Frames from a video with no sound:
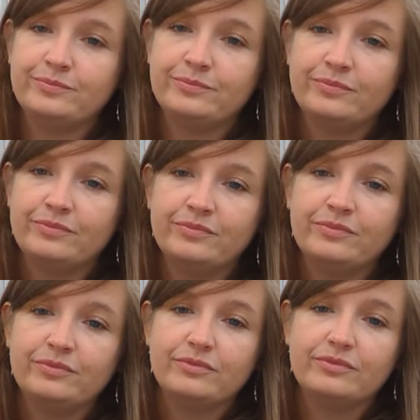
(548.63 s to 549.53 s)

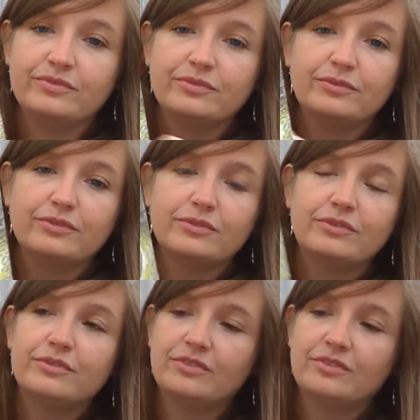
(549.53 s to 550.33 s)
Nothing is said.